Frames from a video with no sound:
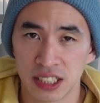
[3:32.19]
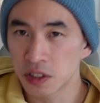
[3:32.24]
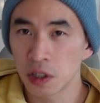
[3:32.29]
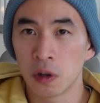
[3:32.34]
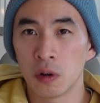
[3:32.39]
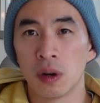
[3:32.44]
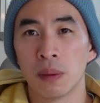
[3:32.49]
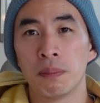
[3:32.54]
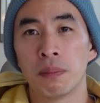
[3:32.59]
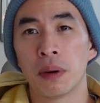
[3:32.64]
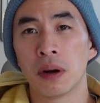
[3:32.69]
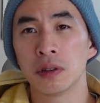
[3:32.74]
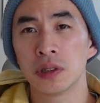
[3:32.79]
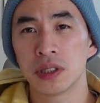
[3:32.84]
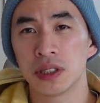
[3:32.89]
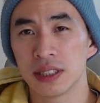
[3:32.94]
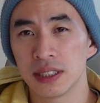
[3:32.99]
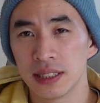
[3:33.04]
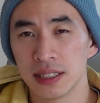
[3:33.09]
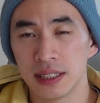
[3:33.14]
So a
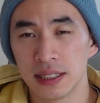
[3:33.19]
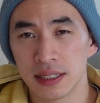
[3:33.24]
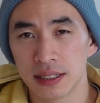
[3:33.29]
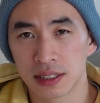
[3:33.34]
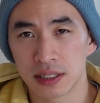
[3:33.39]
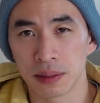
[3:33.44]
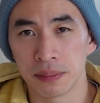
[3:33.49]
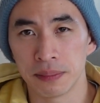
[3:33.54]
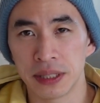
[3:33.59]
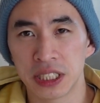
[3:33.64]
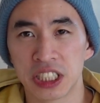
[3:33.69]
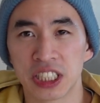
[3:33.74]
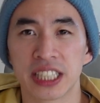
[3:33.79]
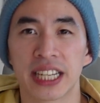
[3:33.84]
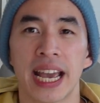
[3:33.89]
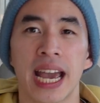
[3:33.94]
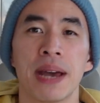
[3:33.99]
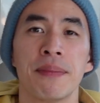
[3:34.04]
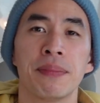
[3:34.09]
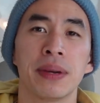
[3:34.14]
postal submission
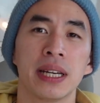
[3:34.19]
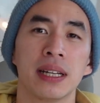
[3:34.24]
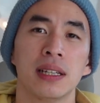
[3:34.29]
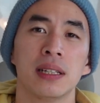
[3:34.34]
can be a